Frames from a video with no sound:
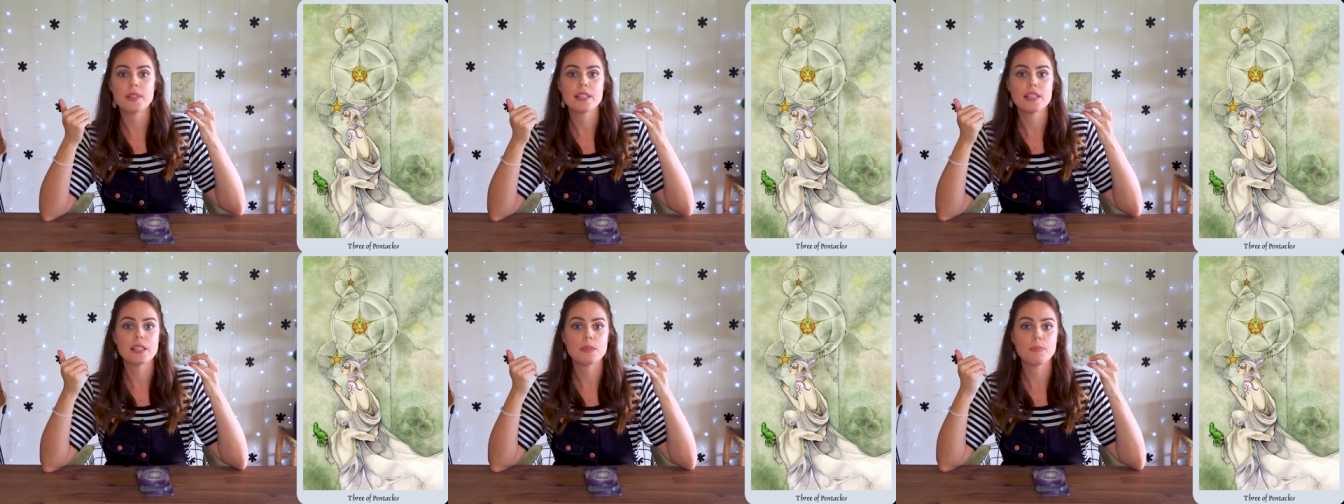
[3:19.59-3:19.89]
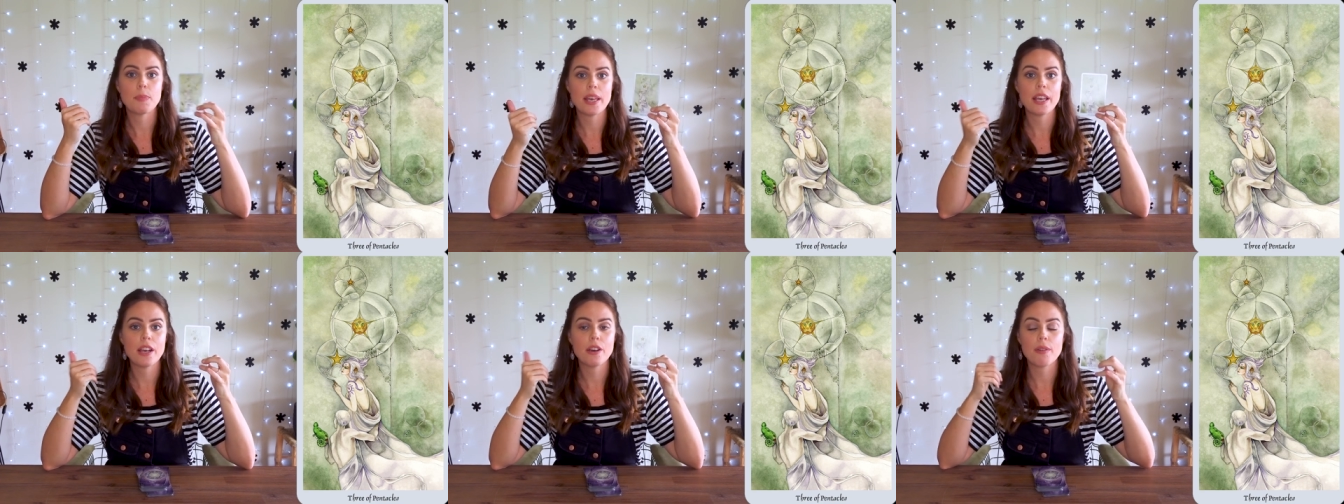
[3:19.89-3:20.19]
This is
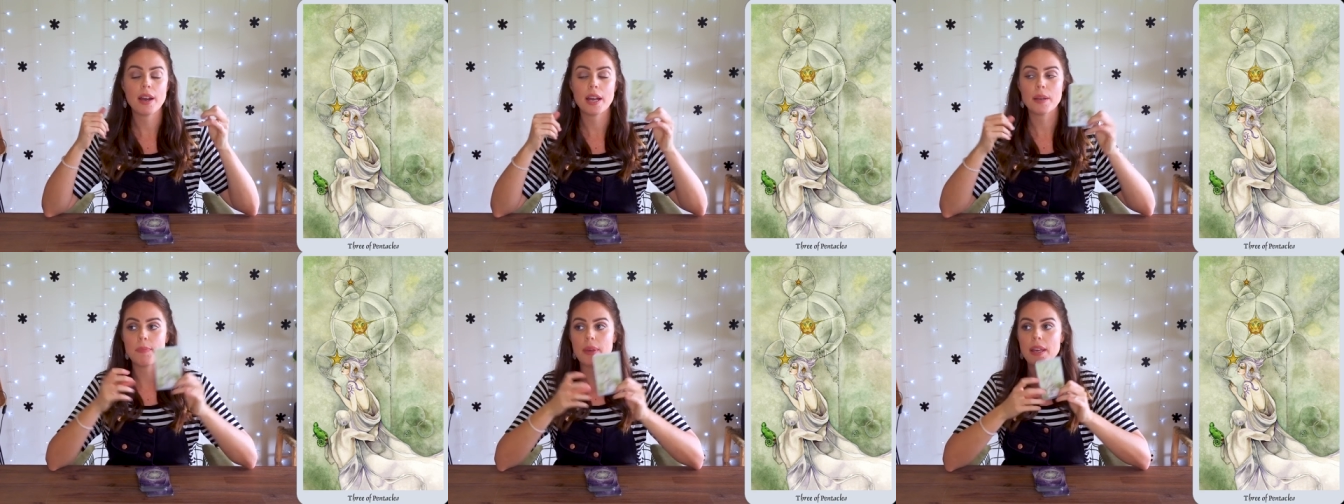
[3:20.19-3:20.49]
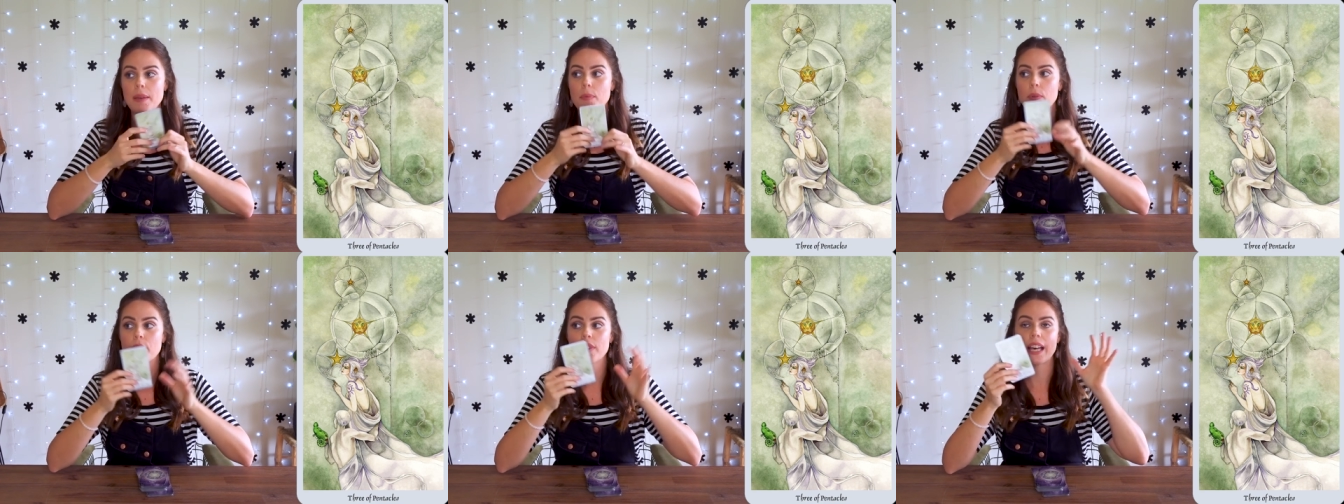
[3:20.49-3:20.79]
being around
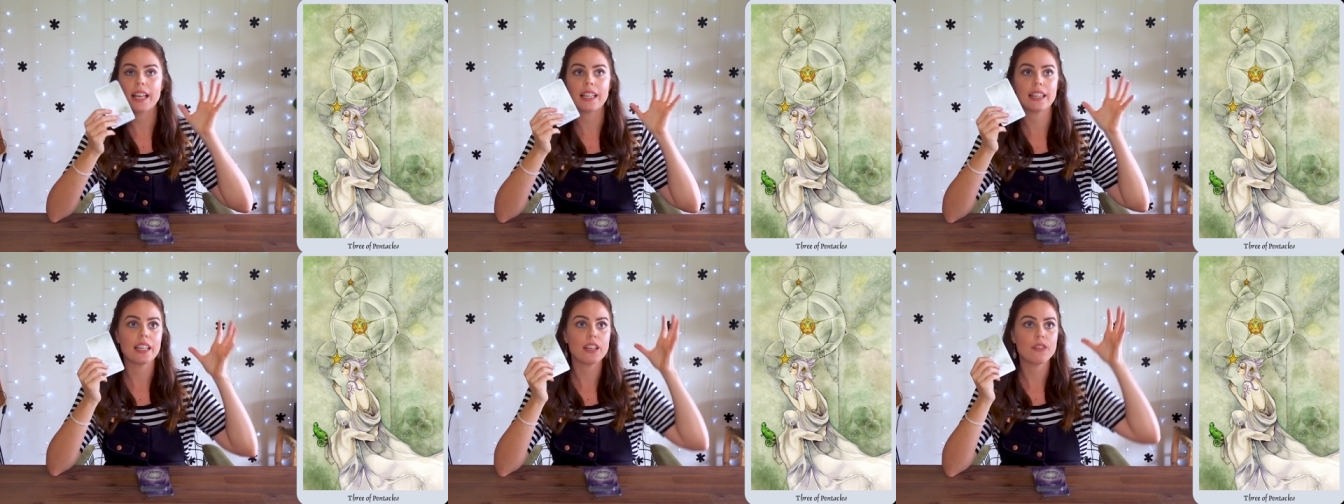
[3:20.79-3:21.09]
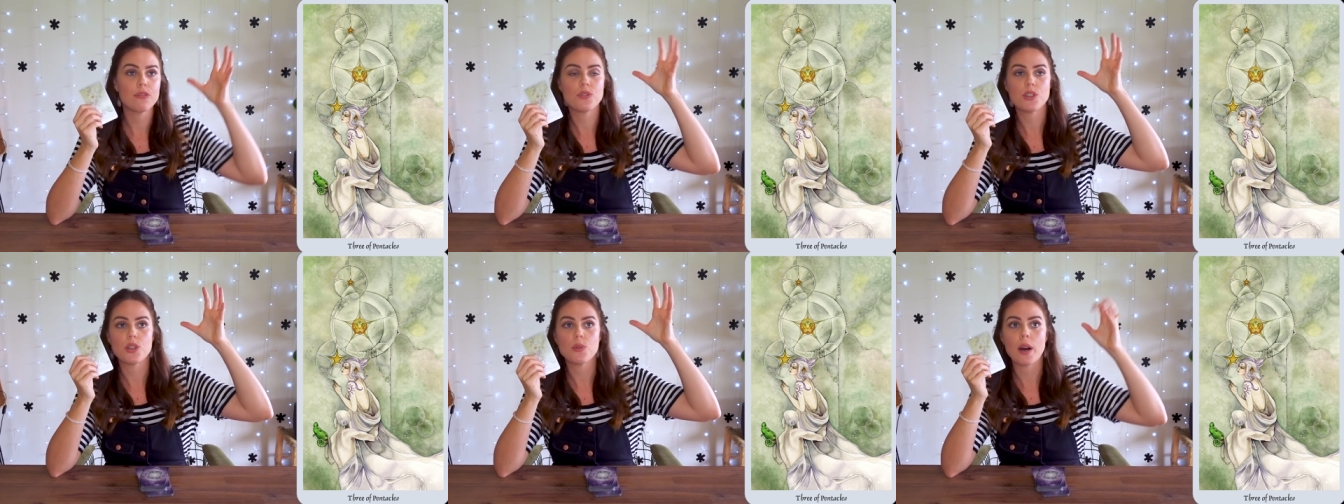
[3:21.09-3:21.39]
people that
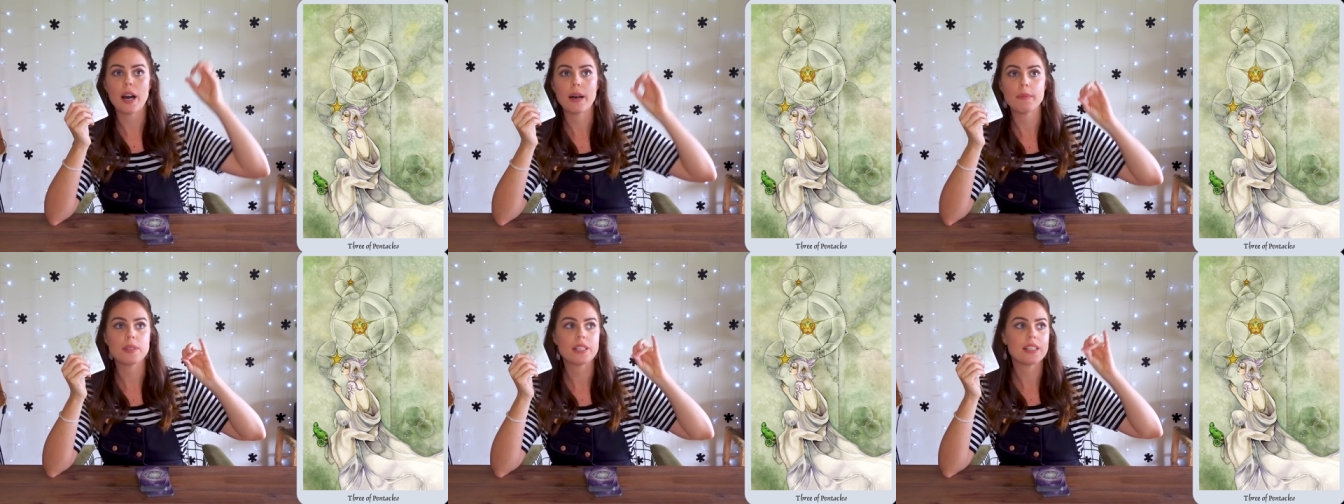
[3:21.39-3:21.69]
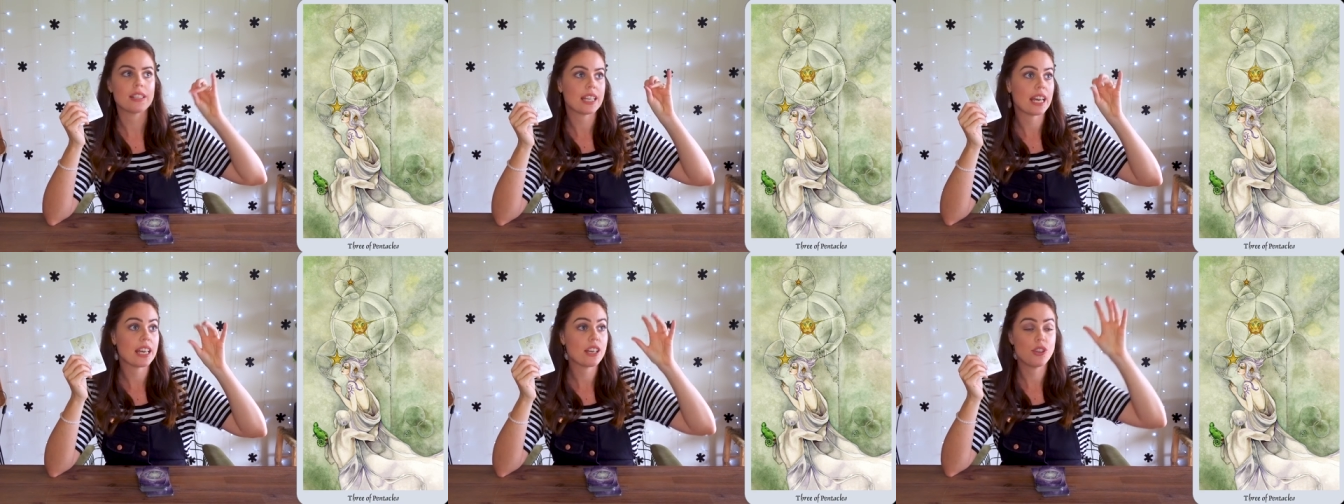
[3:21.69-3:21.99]
lift you up
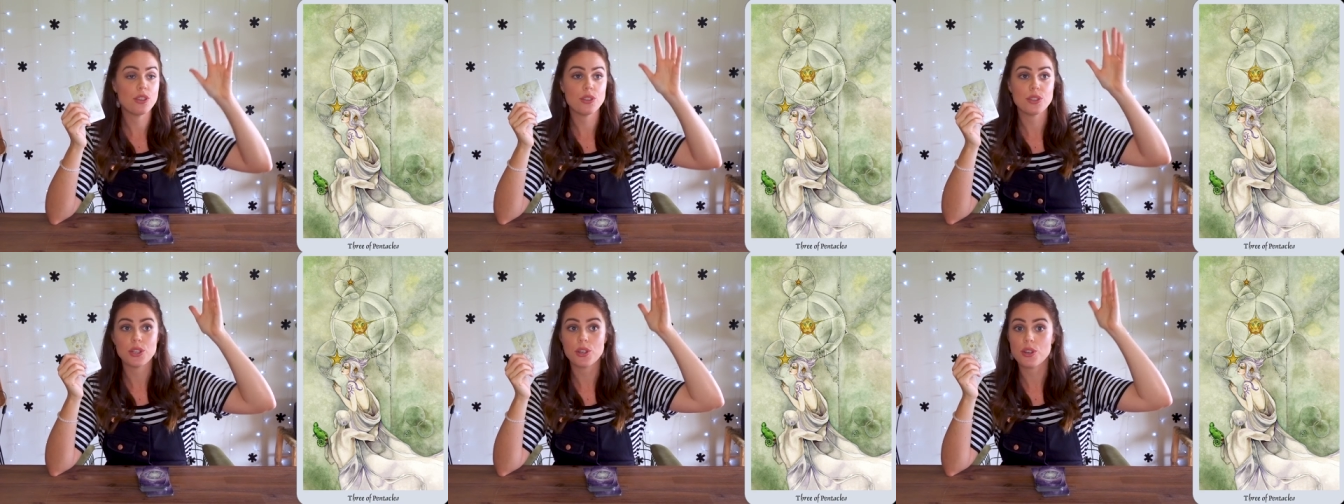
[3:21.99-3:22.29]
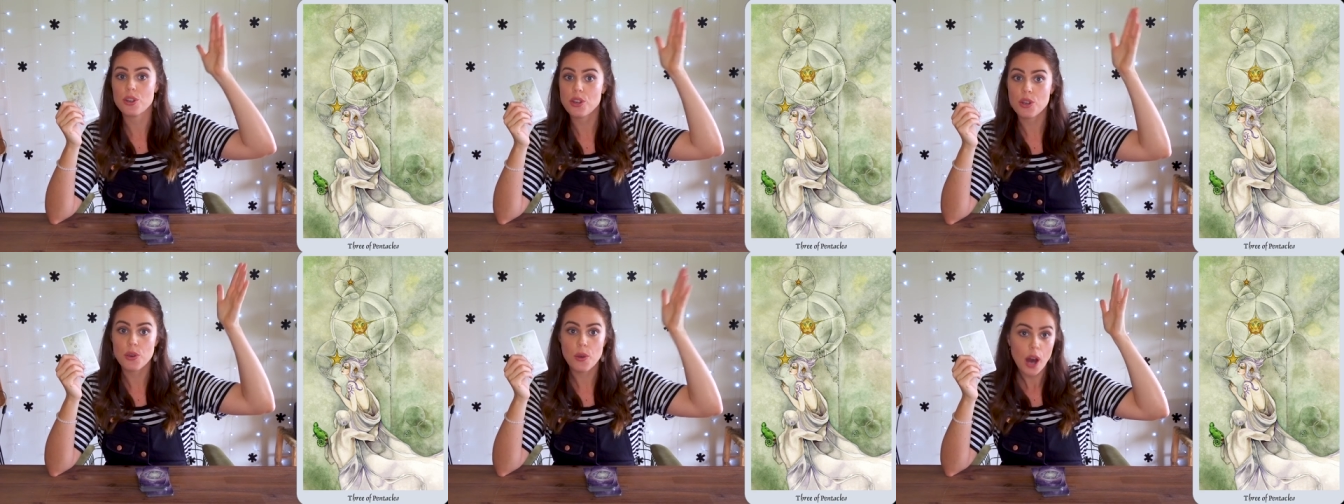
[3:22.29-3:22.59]
to take you to
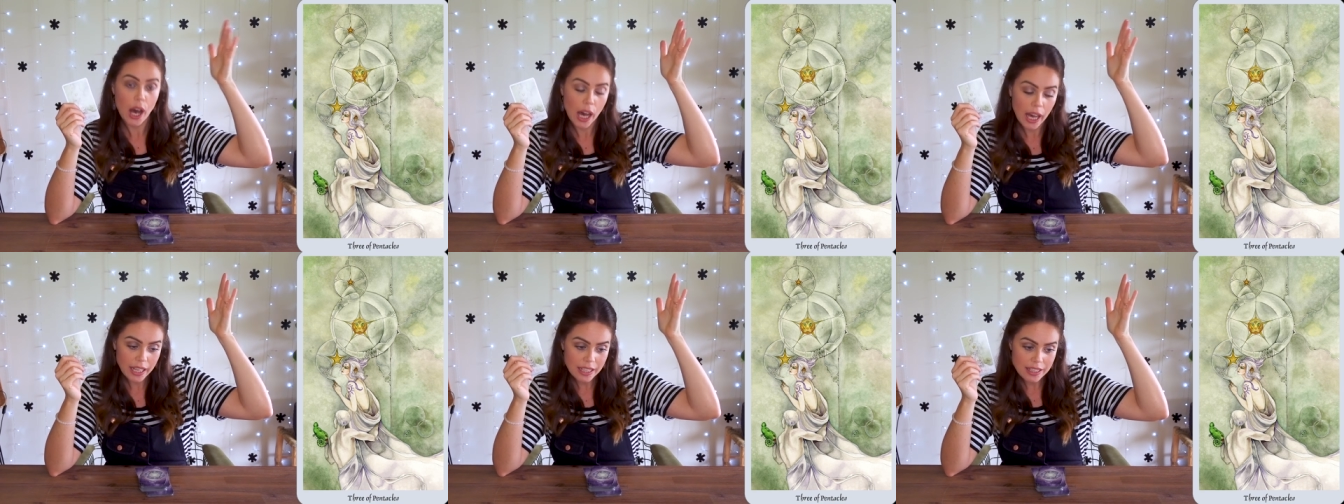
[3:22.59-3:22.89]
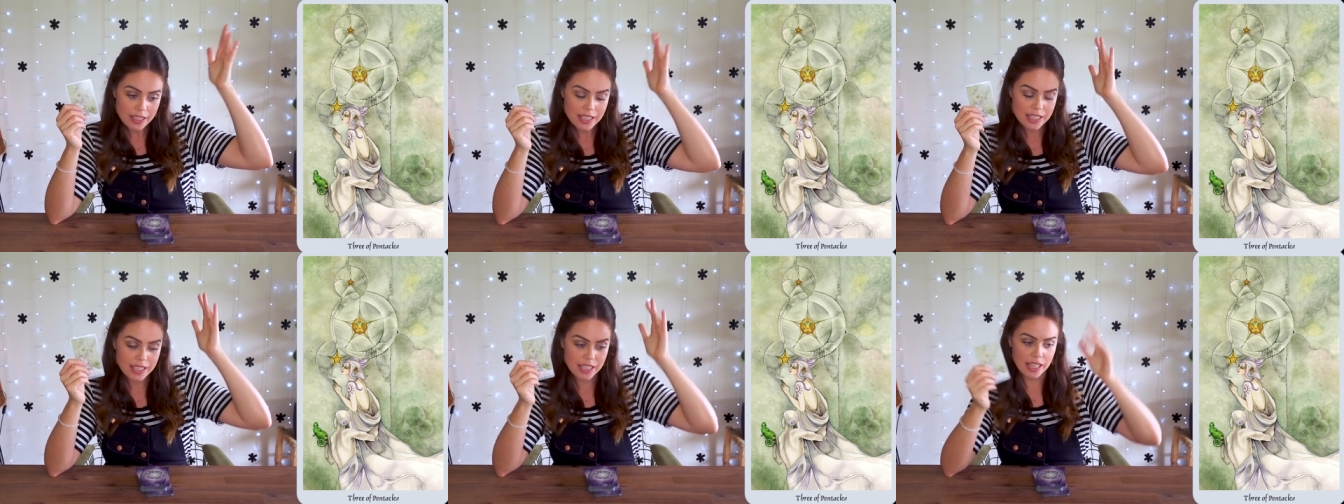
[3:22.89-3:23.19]
new
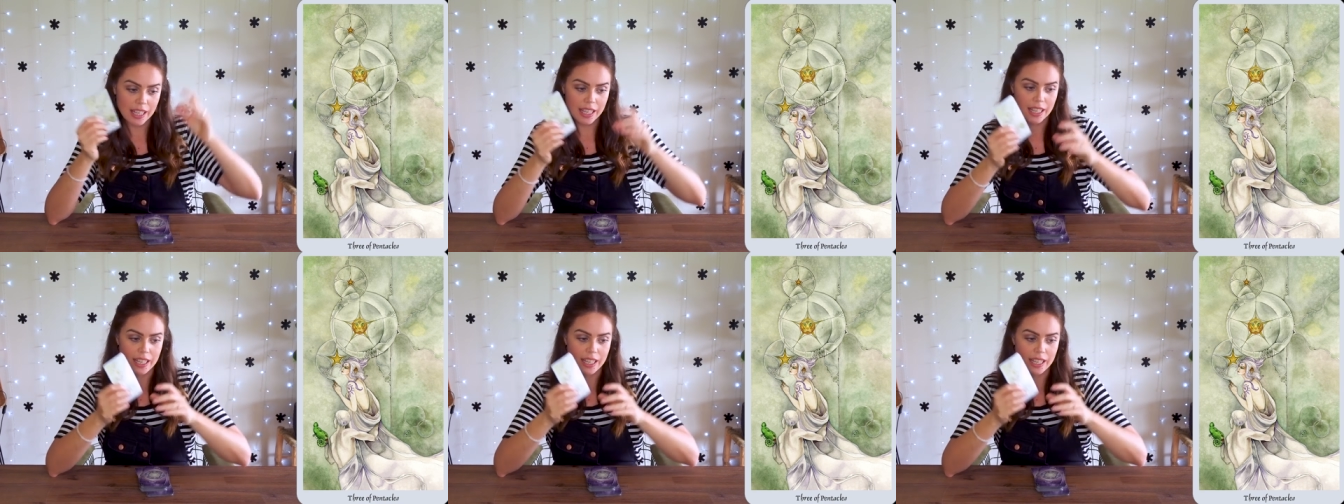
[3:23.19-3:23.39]
heights.